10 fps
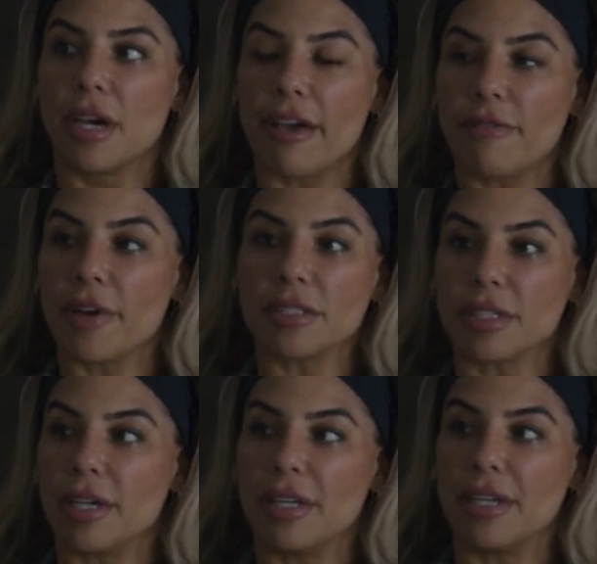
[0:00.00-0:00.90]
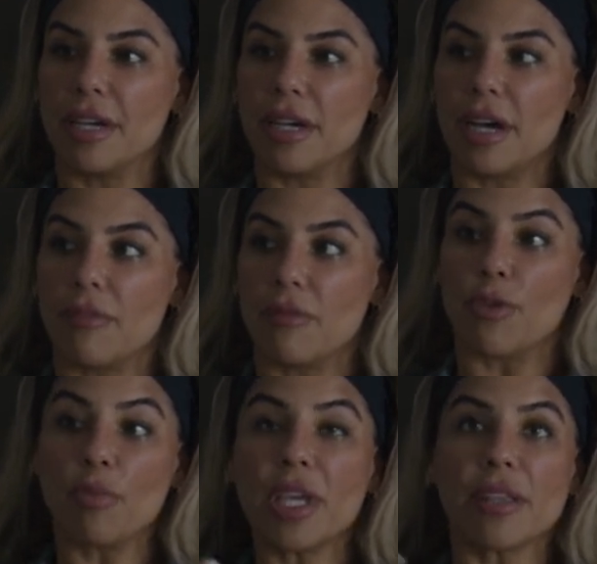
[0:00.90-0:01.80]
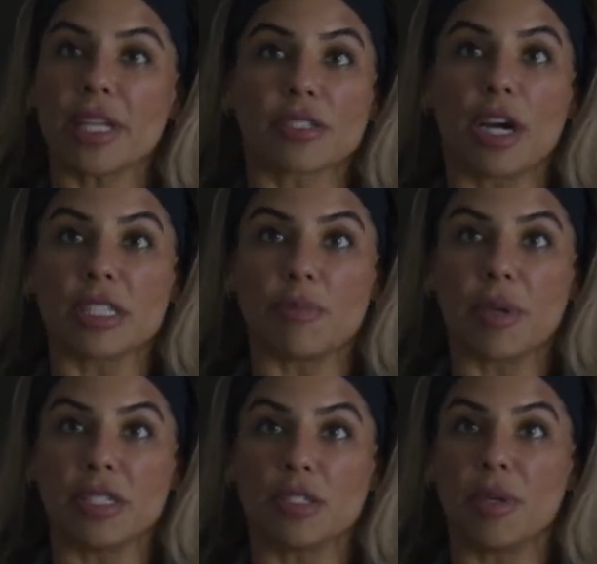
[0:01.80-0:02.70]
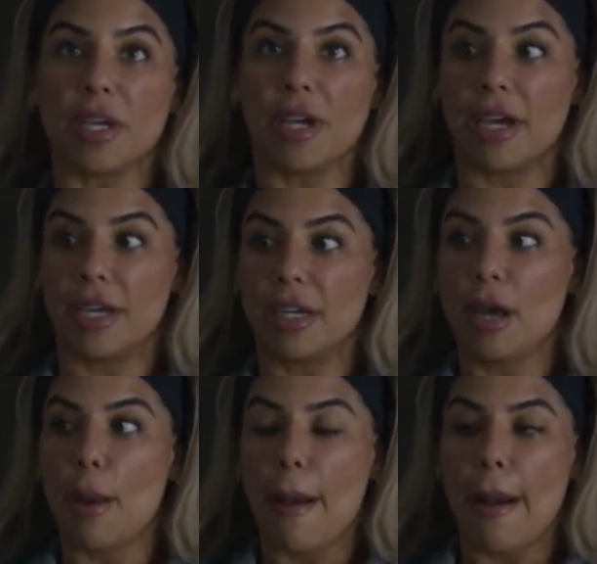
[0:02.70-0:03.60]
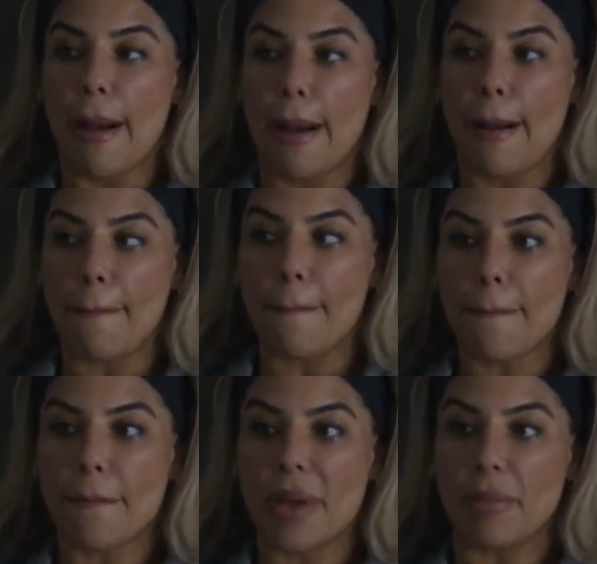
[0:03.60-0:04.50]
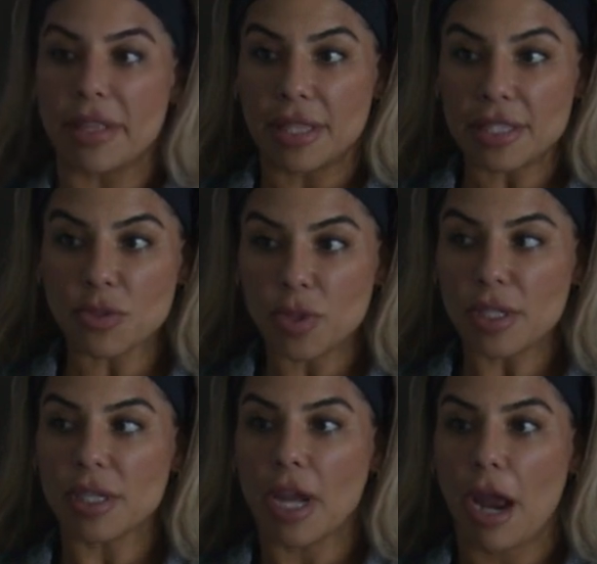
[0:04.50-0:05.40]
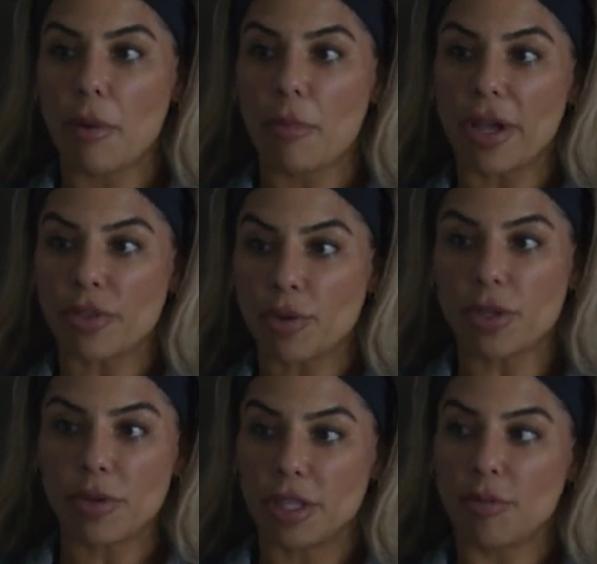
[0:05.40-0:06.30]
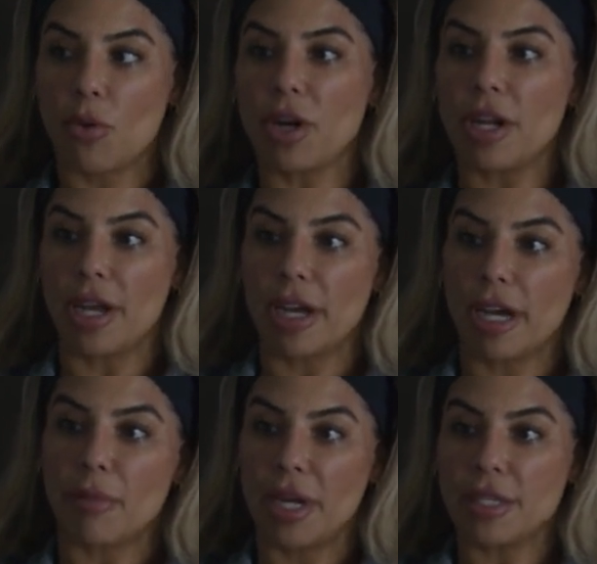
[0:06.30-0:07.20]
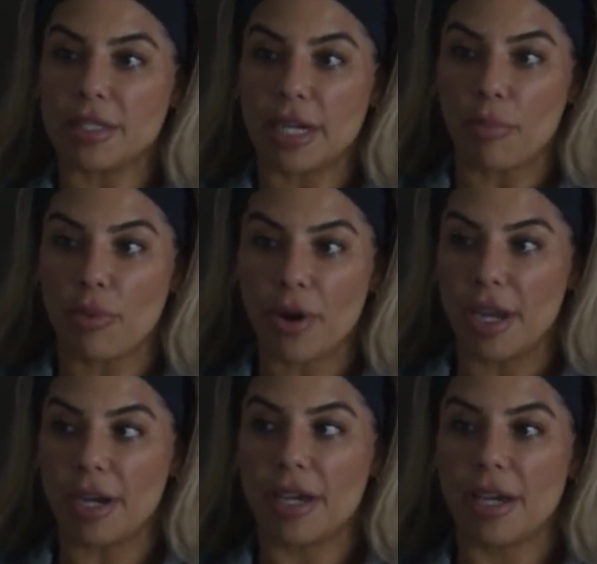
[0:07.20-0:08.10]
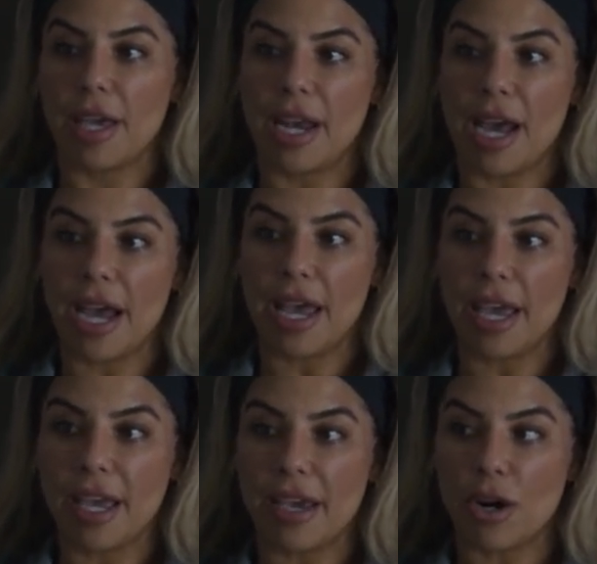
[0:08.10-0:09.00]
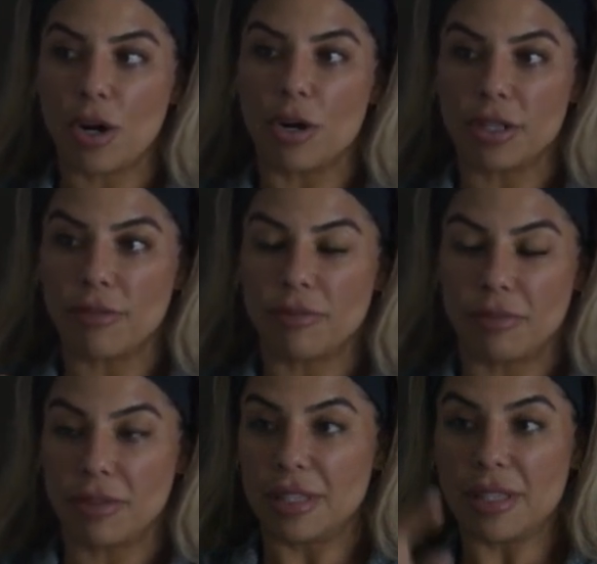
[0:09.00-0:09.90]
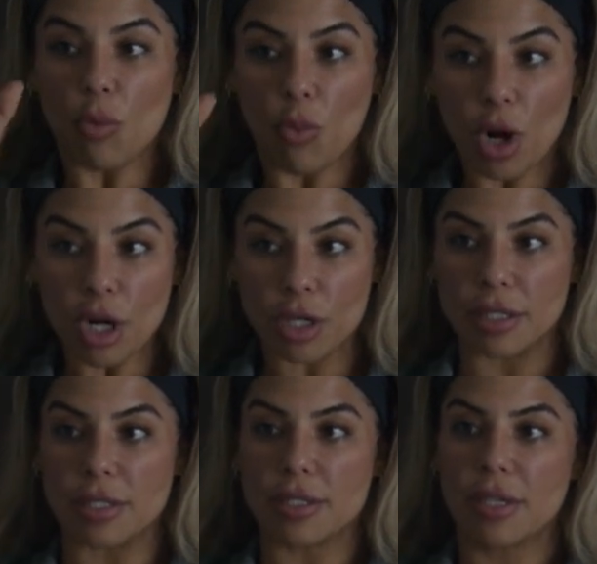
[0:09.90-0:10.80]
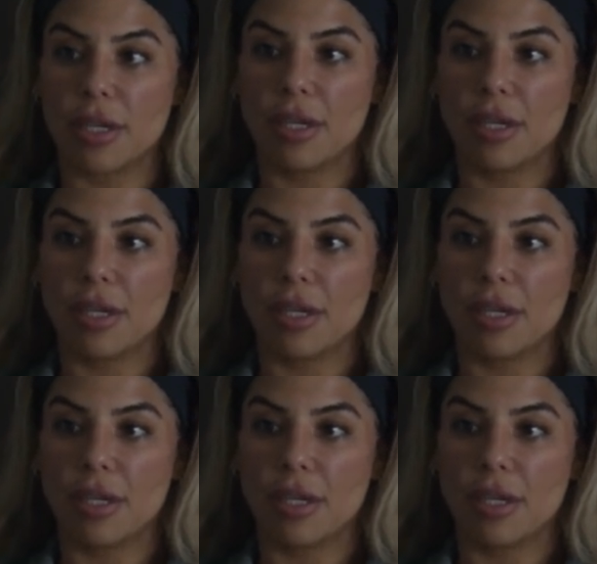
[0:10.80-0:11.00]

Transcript: I felt it. And for me, that's God speaking to me. And um, but this one, I remember at 3:30 in the morning, I got on my knees and I prayed, and I heard the, the words